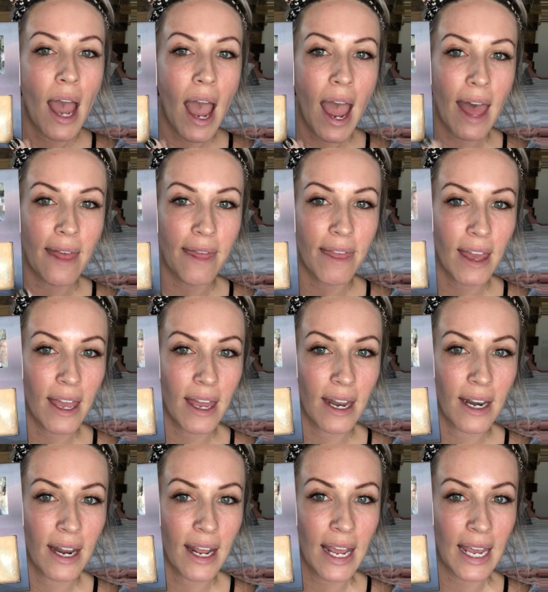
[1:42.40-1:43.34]
And
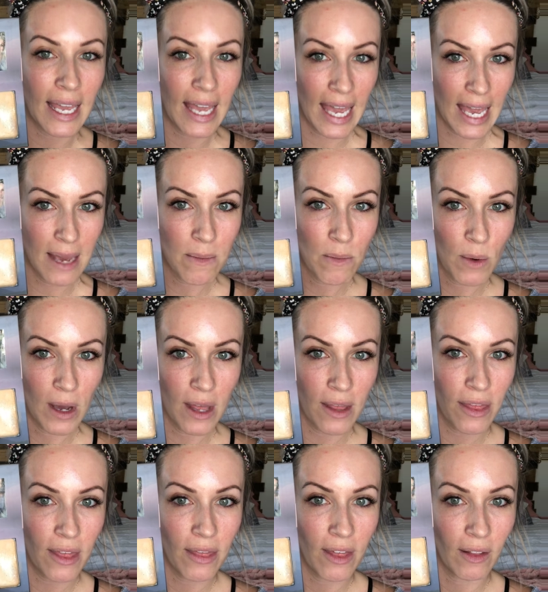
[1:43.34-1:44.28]
then it came
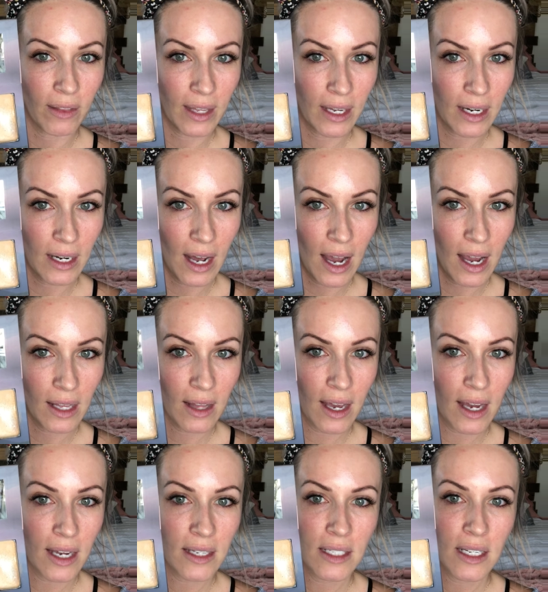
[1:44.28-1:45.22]
with the Linen
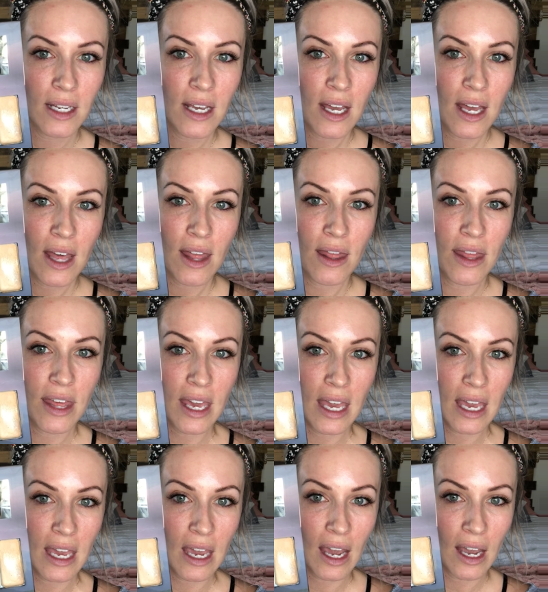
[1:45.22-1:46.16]
Highlight,
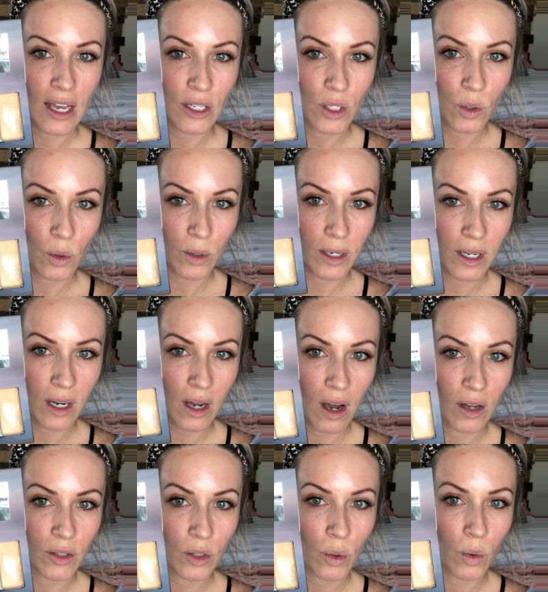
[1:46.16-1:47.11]
the Astoria
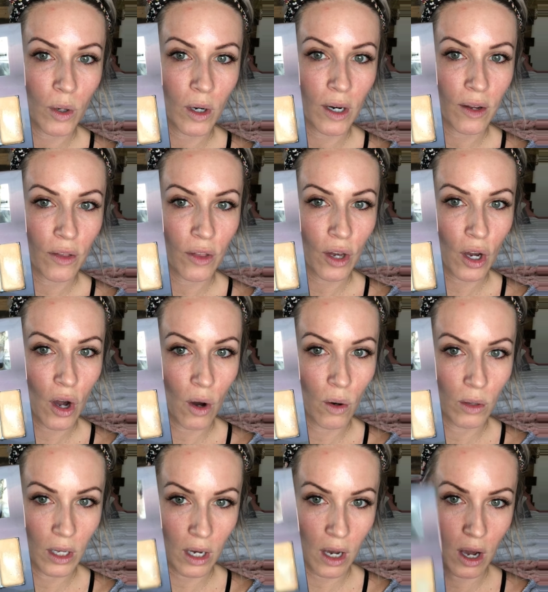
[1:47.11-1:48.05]
Contour, the
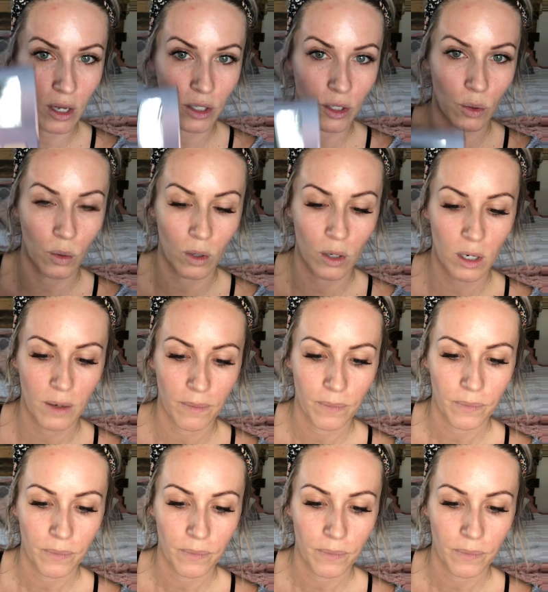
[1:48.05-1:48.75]
Cola Contour.